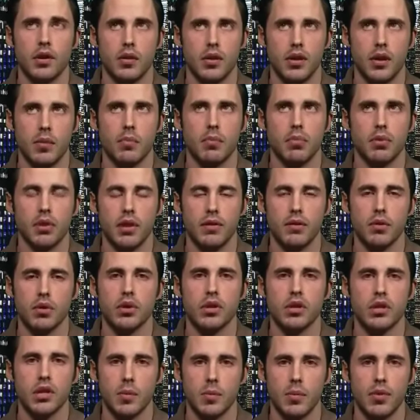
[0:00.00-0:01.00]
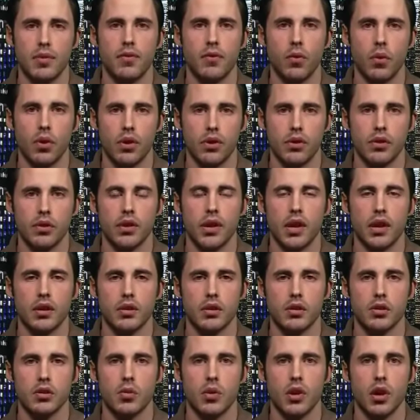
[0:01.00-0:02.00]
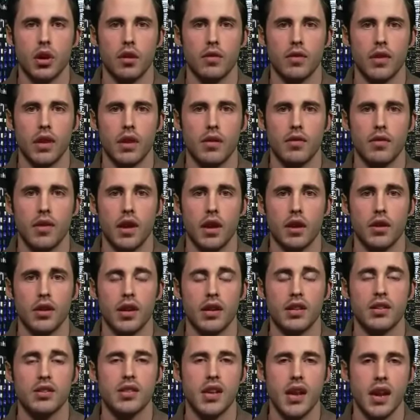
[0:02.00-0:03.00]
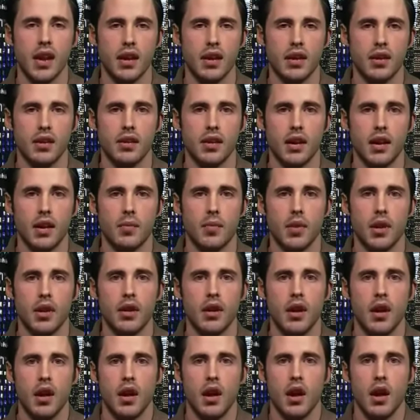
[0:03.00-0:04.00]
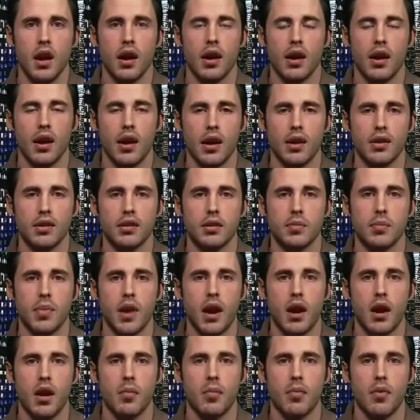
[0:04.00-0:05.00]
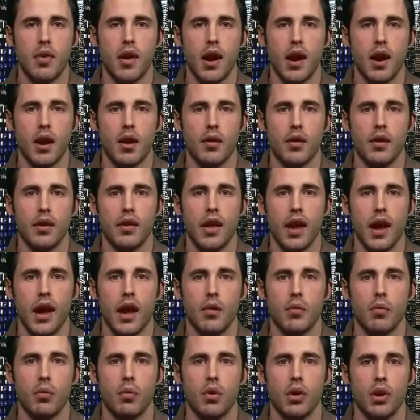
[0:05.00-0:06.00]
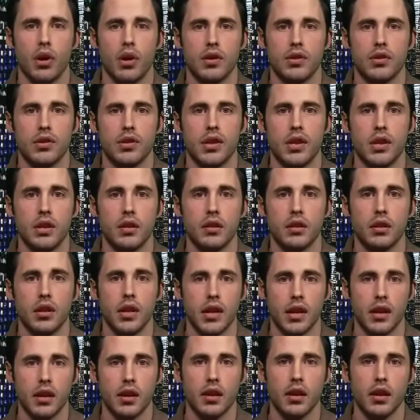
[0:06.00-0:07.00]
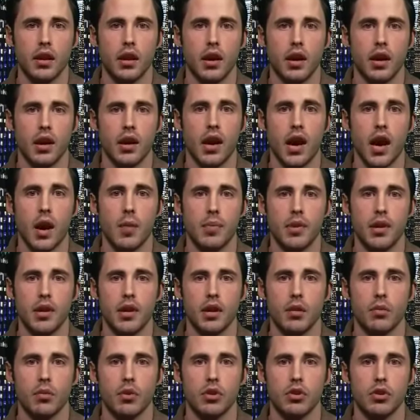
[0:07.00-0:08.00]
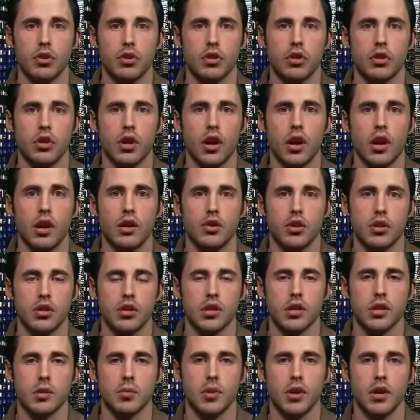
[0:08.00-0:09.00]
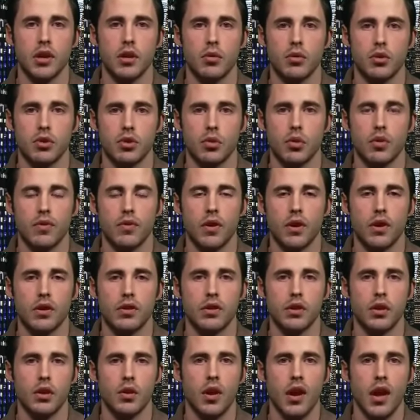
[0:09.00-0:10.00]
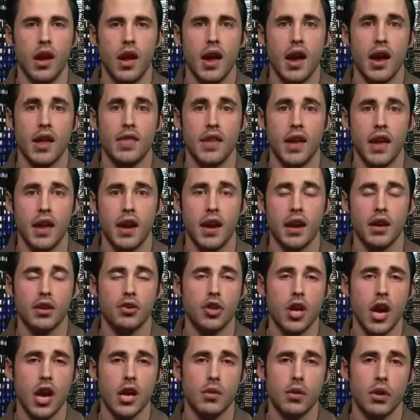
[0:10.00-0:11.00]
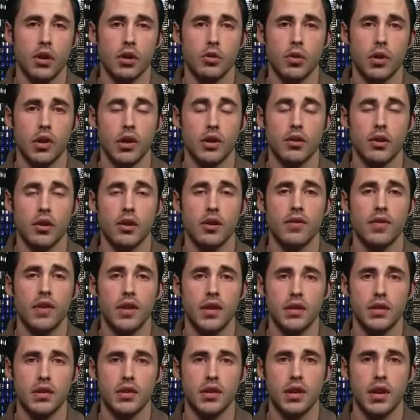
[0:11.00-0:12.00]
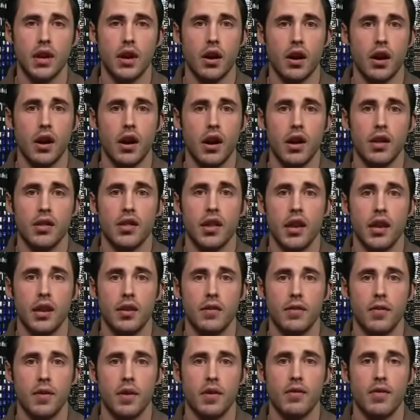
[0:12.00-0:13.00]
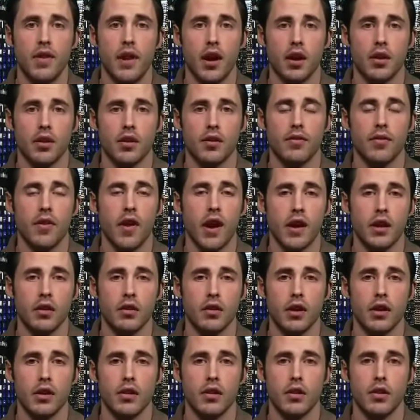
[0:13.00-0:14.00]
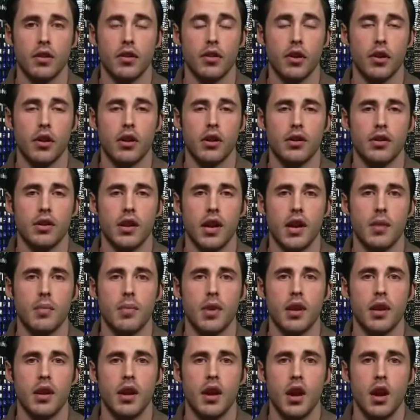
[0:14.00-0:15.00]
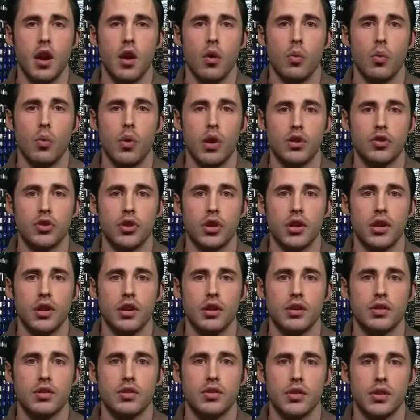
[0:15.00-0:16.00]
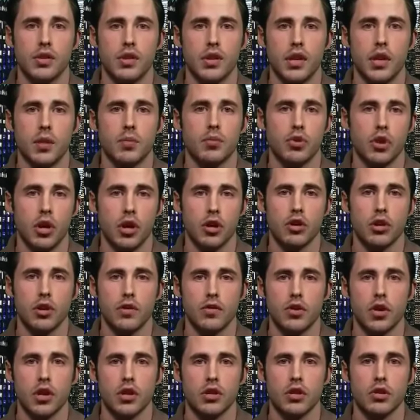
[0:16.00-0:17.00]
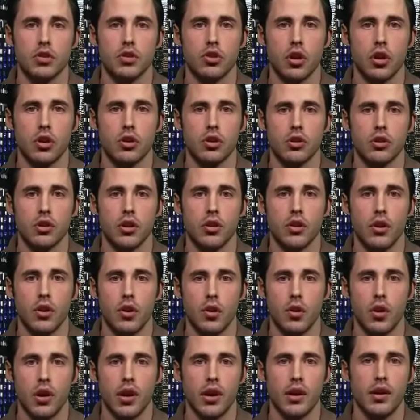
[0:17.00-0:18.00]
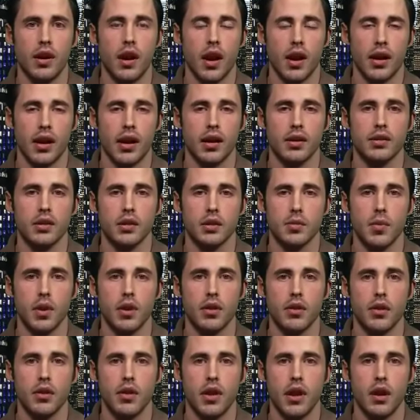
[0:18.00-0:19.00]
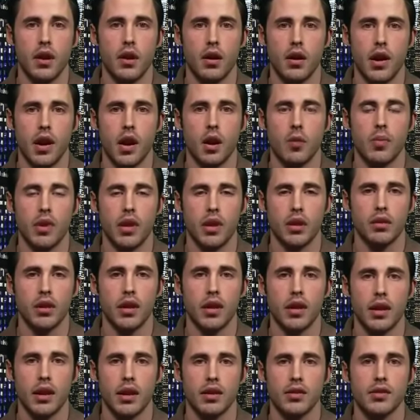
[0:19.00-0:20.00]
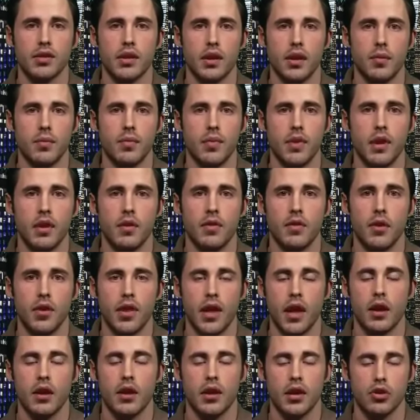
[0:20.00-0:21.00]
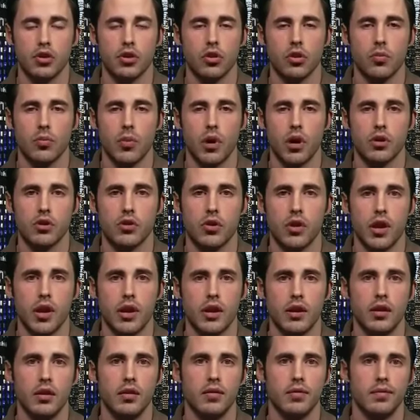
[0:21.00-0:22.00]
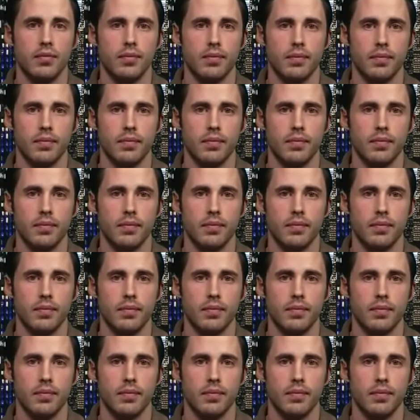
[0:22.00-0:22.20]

I think, believe it was December 4th, mm. 2012, they unveiled a second indictment against Barrett Brown that was the link uh, copying, which uh, I just explained and which you referred to. And then on January 23rd of this year, they've unveiled the finally the third indictment, which is the obstruction of justice charges, although not against his mother. They are now being laid against him for that initial March raid